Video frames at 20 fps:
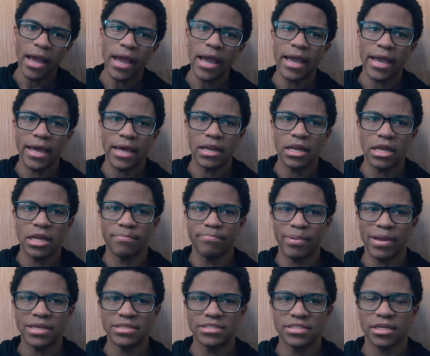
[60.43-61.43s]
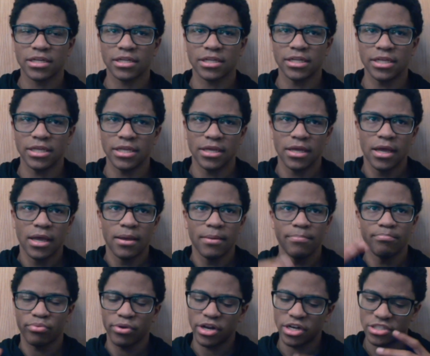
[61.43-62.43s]
and basically
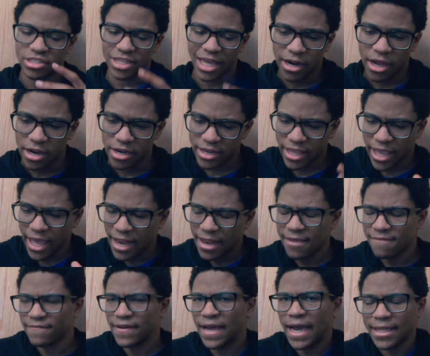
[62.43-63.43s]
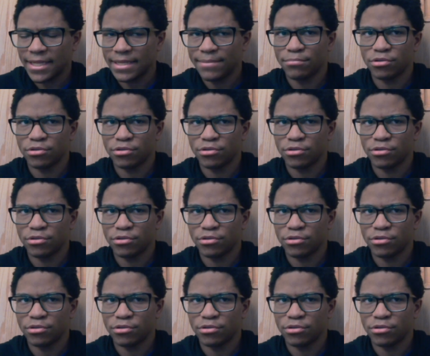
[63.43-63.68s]
bridge that uncanny valley